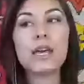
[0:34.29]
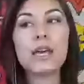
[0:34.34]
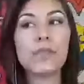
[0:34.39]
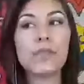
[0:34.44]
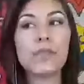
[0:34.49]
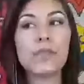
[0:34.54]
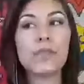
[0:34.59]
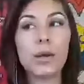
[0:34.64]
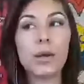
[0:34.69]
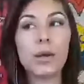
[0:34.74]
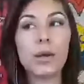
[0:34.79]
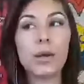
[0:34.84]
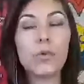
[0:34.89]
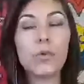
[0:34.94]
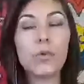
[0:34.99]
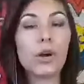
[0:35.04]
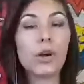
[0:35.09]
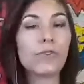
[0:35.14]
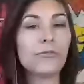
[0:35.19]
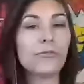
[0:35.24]
they
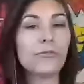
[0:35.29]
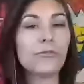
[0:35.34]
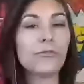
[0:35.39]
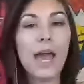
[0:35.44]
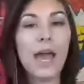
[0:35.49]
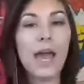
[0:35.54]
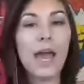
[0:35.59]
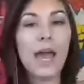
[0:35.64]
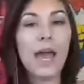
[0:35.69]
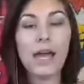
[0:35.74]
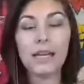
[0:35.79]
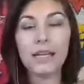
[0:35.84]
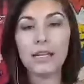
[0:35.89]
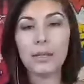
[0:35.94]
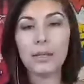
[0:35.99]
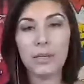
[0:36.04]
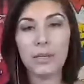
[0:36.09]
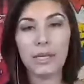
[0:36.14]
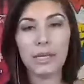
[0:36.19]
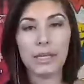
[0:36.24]
work for any
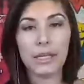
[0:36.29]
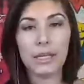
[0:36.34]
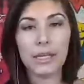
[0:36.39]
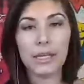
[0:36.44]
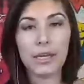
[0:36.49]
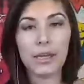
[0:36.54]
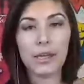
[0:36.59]
media